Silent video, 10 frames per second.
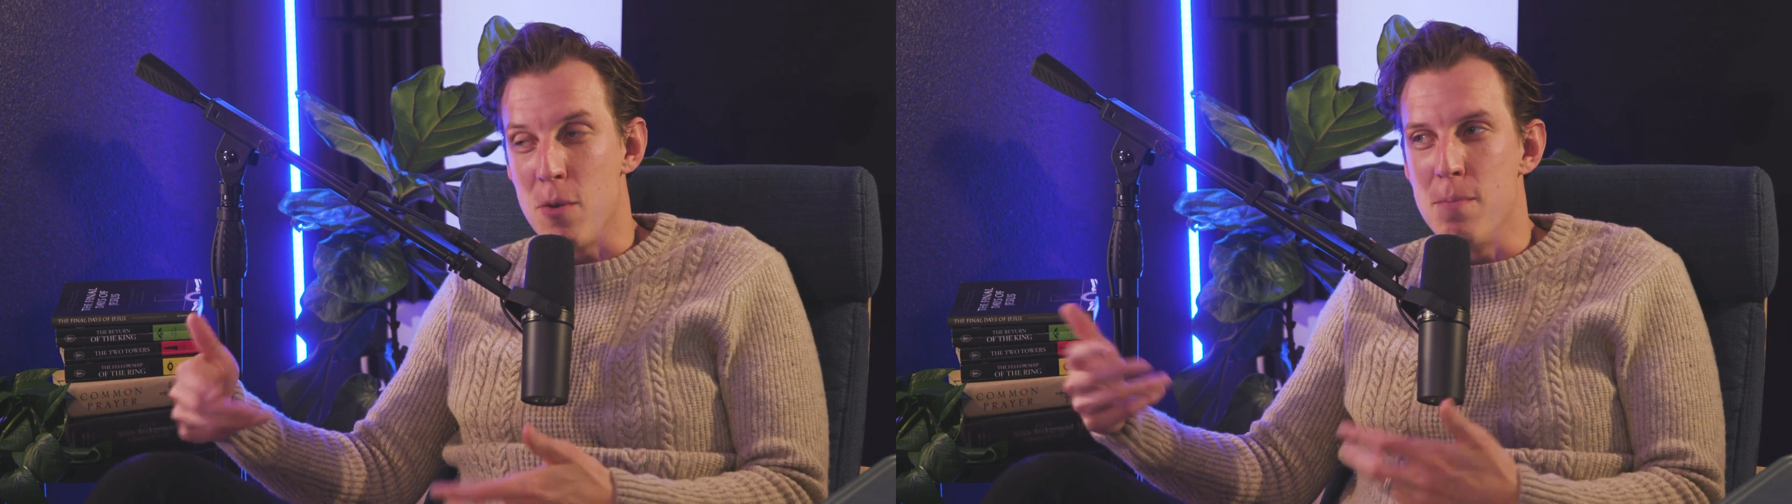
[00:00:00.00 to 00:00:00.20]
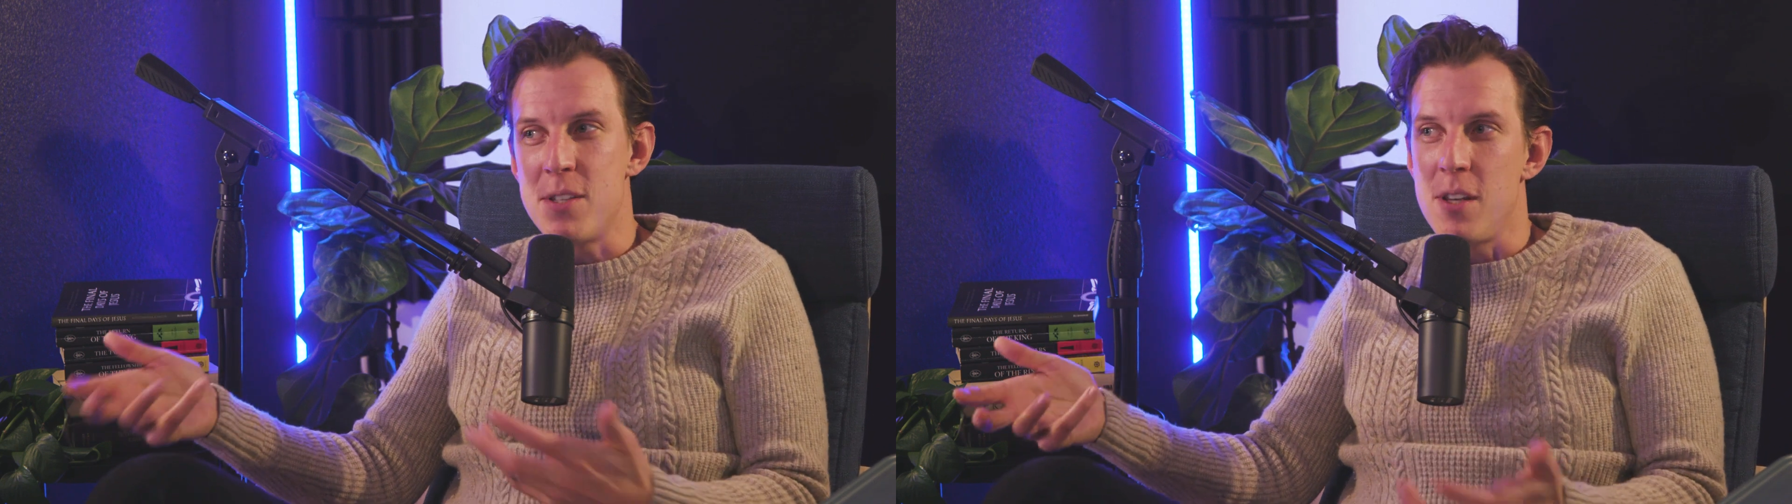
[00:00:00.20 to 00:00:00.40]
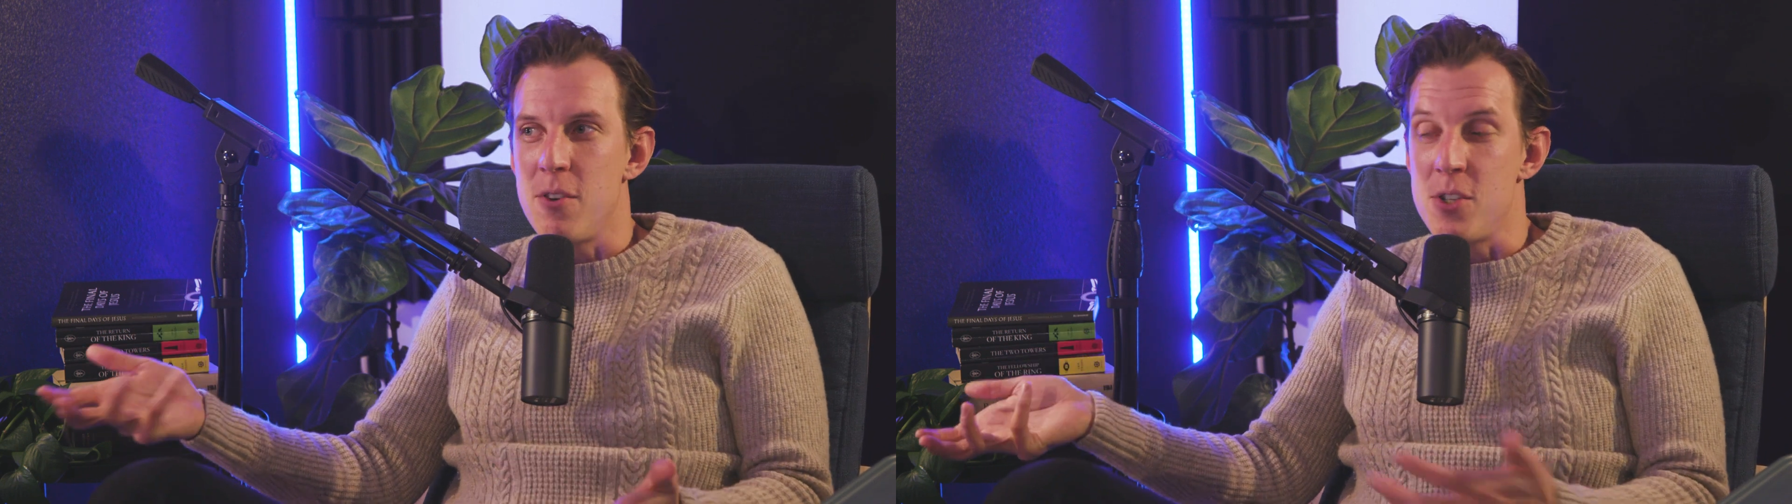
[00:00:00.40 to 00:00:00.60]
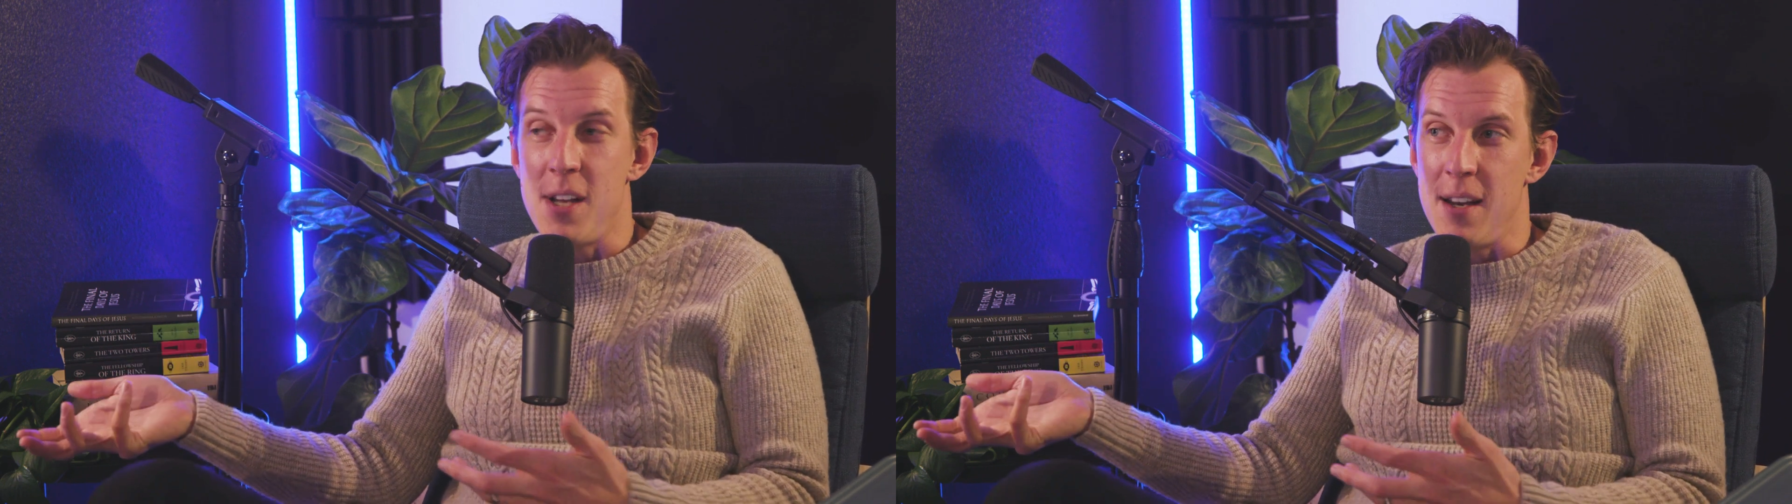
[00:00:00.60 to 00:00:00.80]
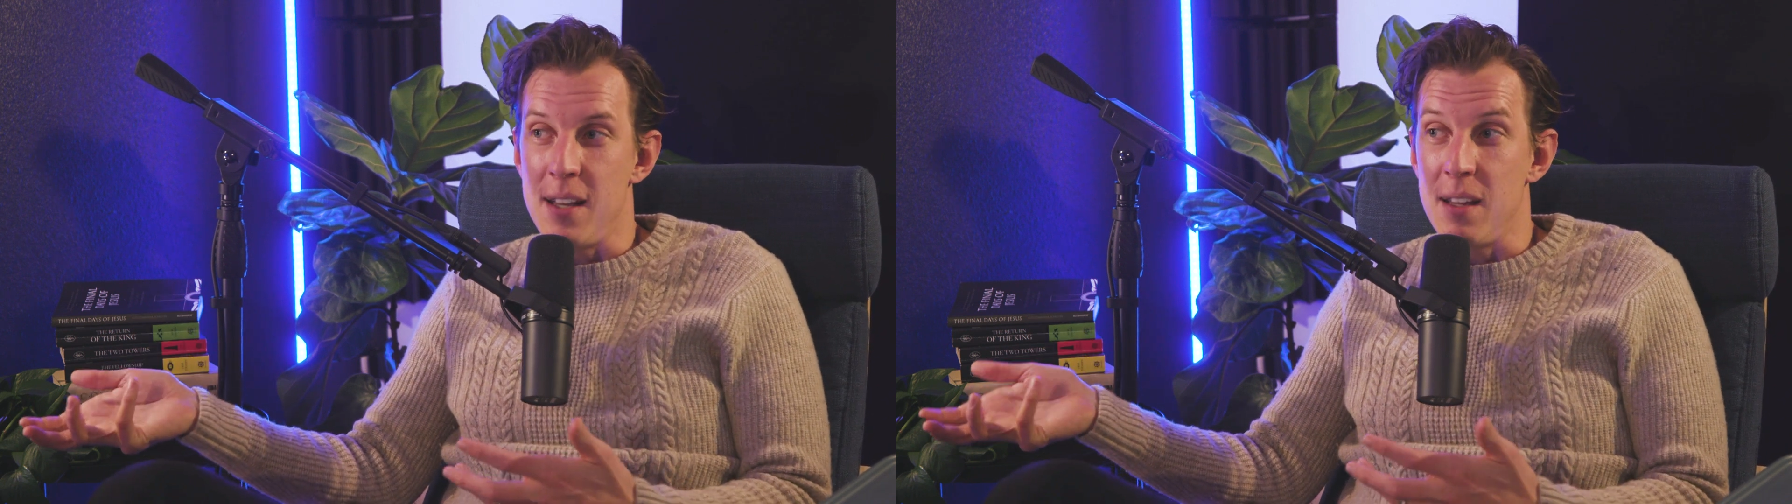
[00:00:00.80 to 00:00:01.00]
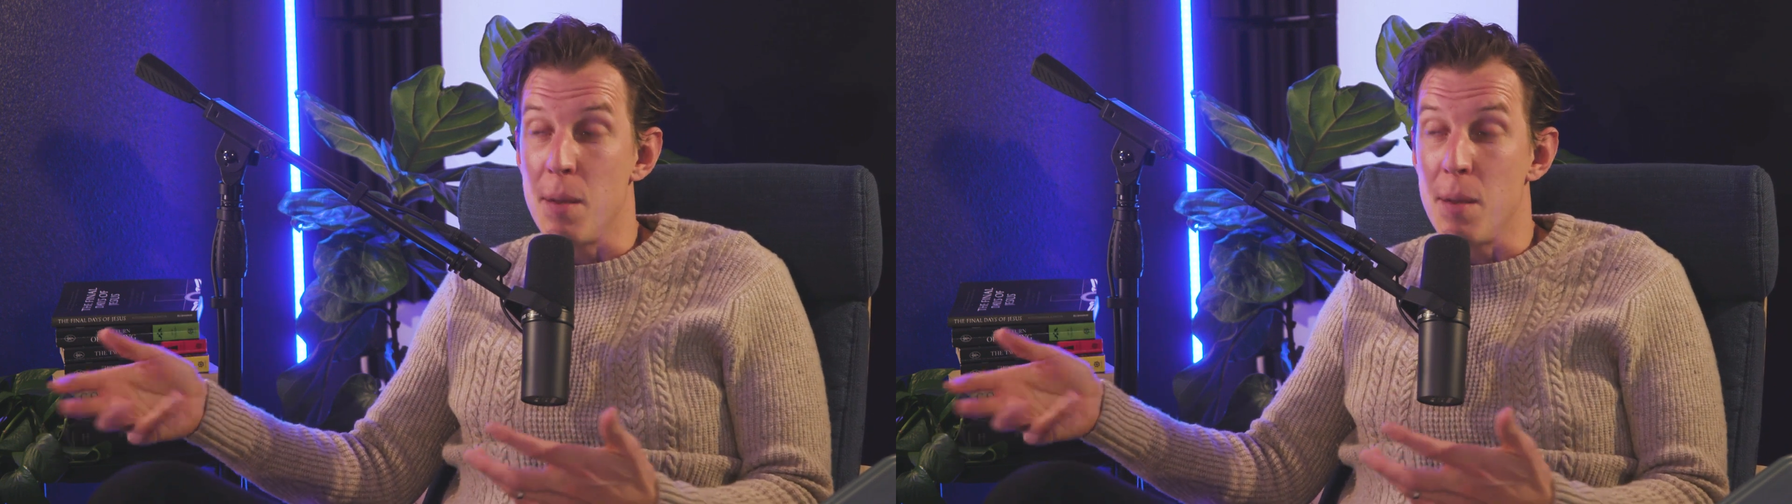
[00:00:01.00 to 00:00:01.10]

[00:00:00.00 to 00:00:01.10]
you're misunderstanding